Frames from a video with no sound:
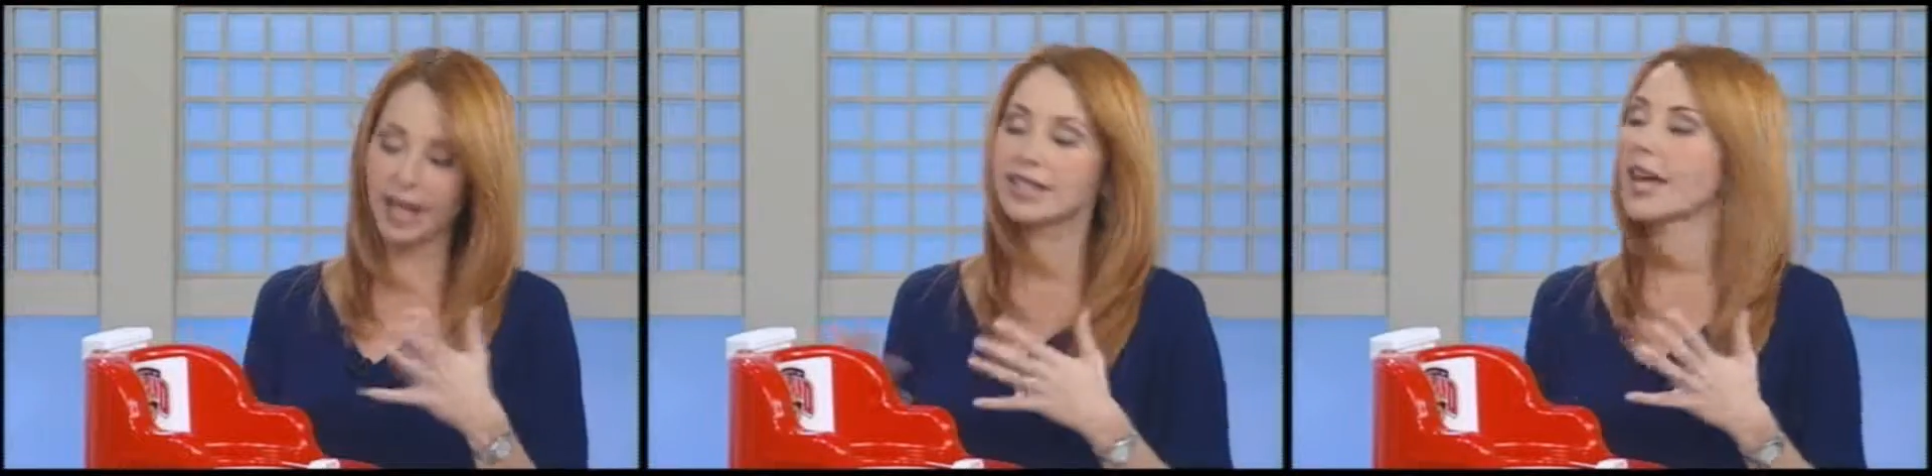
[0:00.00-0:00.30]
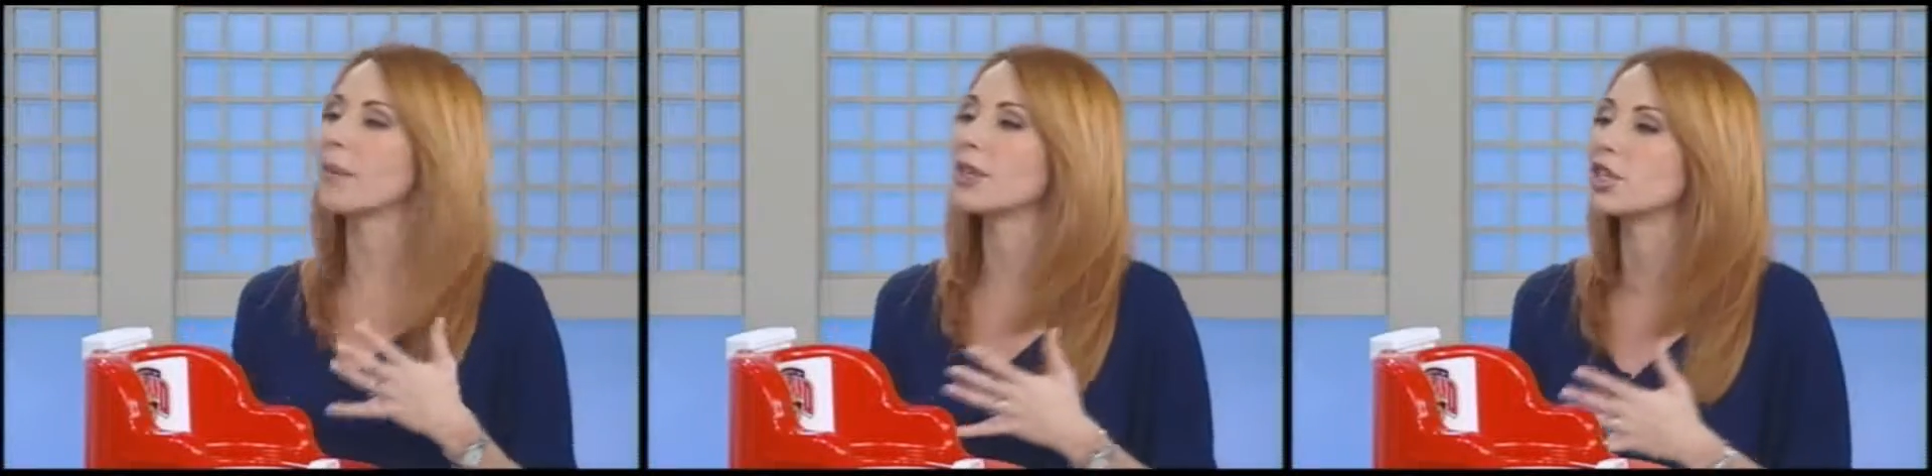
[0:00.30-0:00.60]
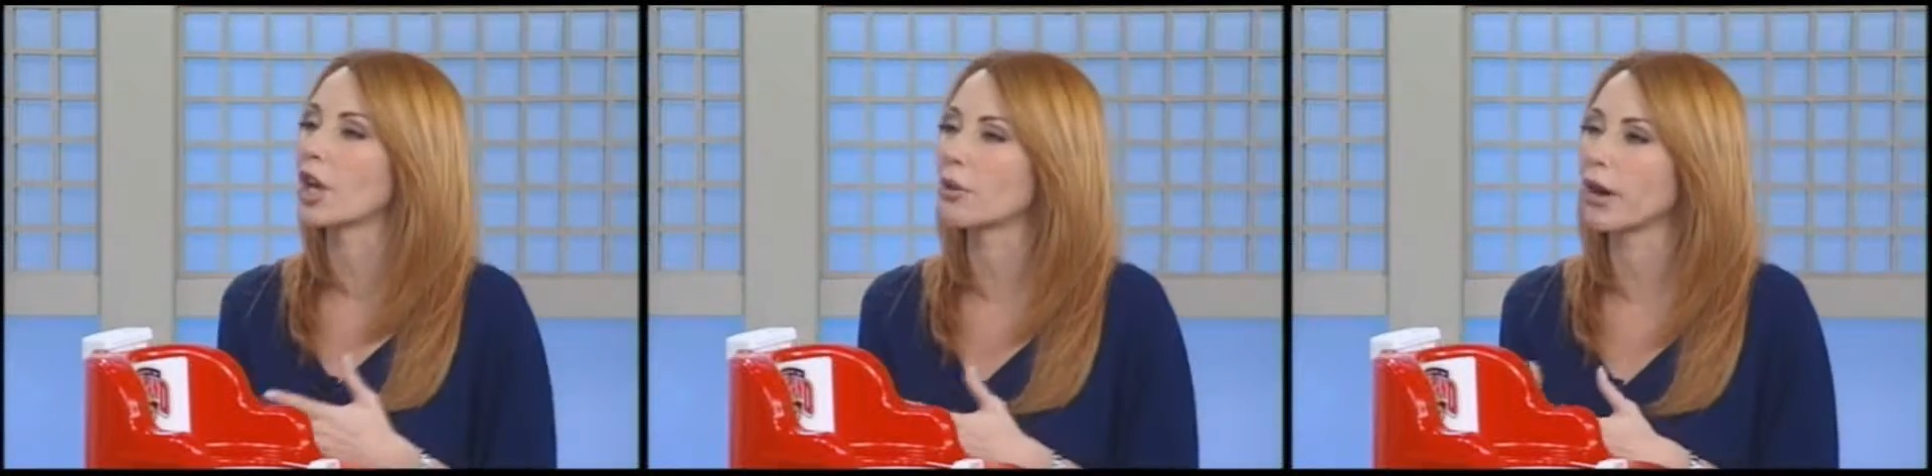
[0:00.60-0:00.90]

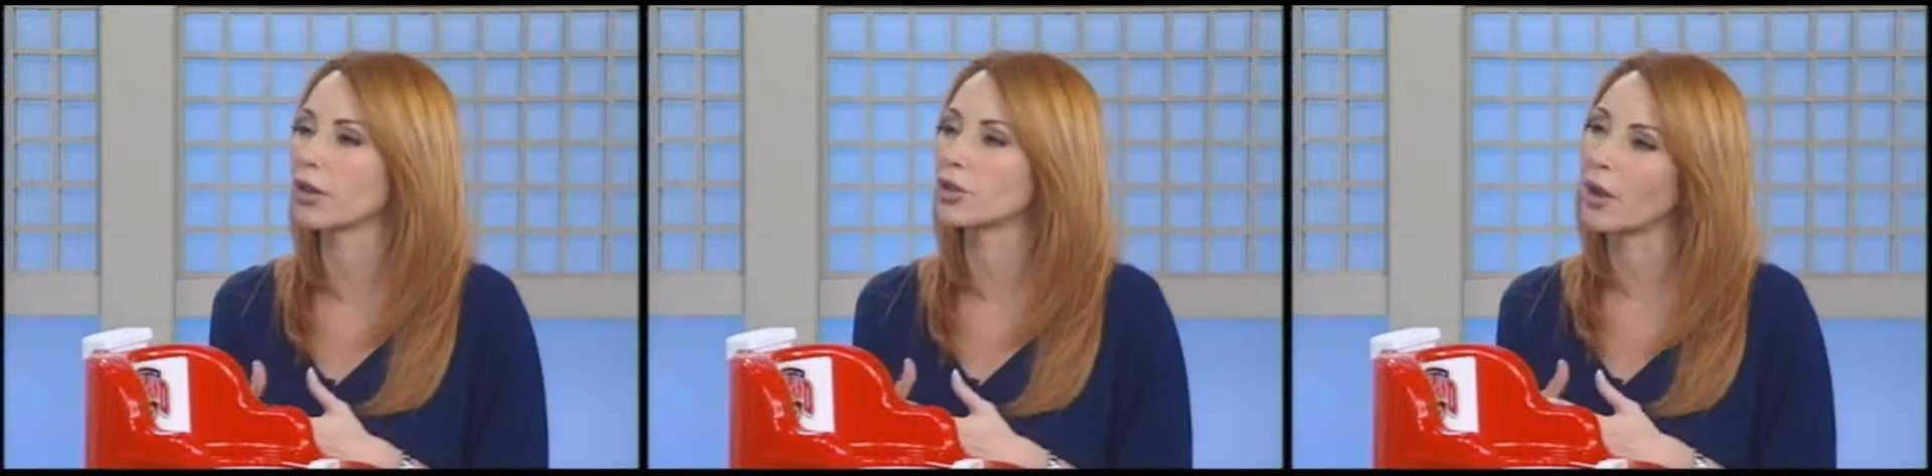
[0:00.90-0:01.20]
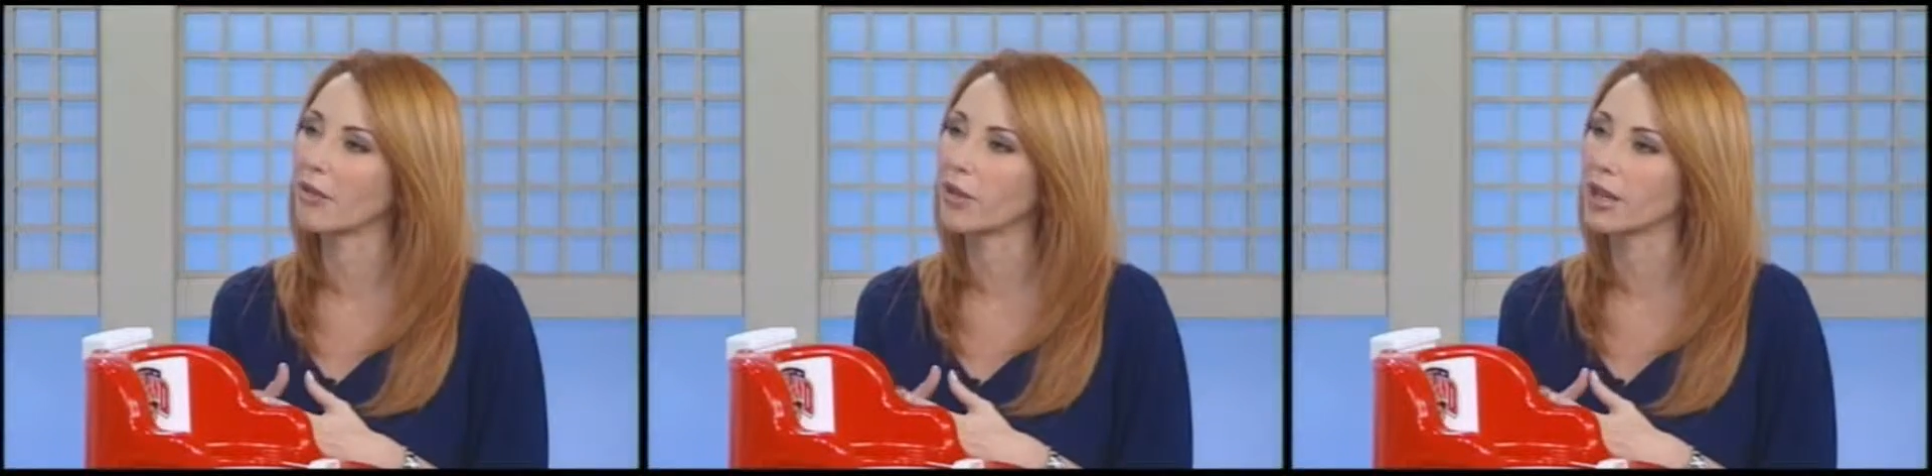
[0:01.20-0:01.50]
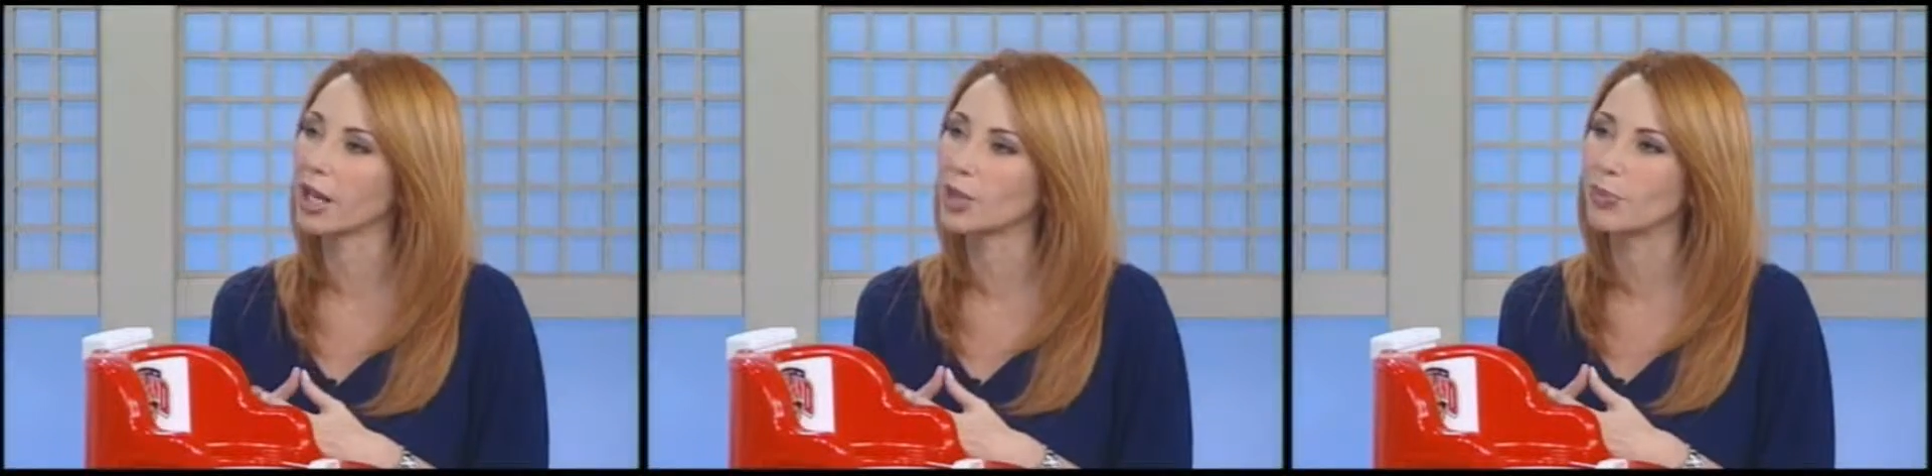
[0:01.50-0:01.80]
excitement generated is great for
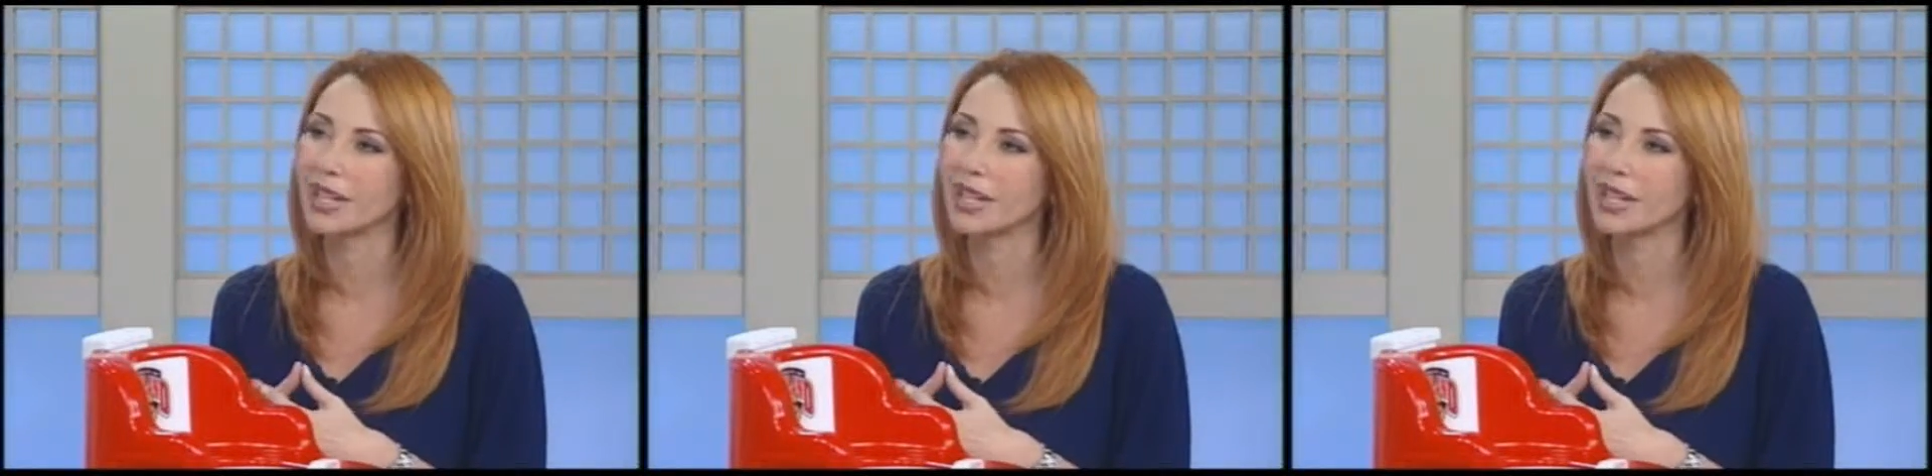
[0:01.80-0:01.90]
the kids,